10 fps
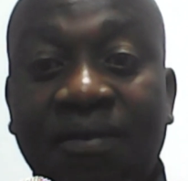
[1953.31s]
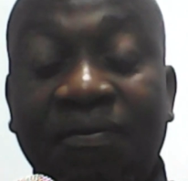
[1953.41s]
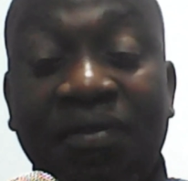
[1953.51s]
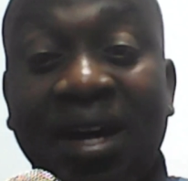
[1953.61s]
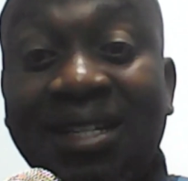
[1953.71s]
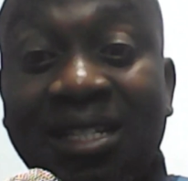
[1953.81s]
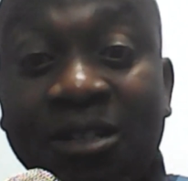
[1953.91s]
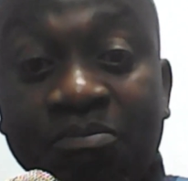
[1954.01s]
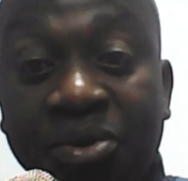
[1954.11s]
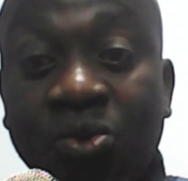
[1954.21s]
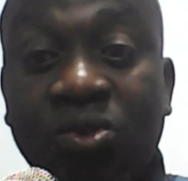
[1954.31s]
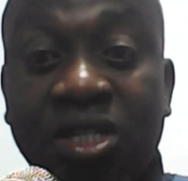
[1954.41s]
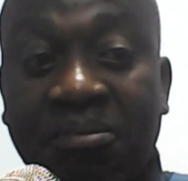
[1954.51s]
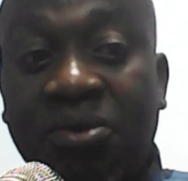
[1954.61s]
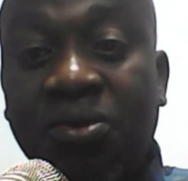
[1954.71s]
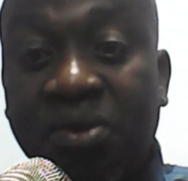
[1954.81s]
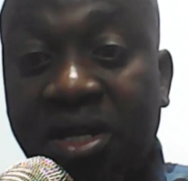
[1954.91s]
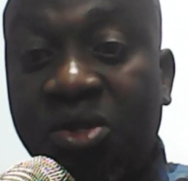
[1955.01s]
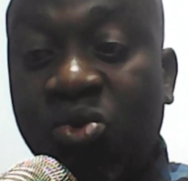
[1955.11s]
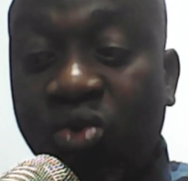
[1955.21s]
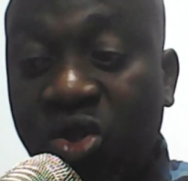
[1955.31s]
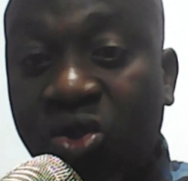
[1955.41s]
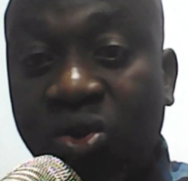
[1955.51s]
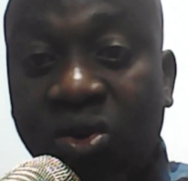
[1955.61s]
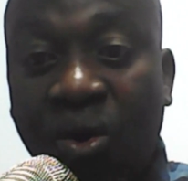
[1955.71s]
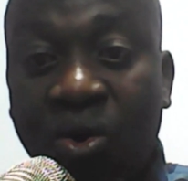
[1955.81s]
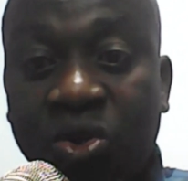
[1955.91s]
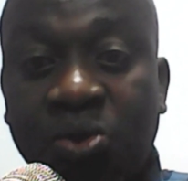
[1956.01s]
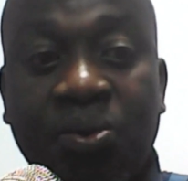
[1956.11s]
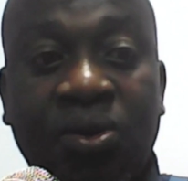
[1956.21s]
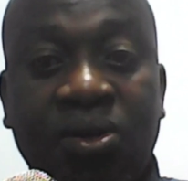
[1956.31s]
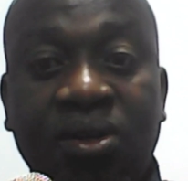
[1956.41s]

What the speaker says: That is the beauty about this restored gospel.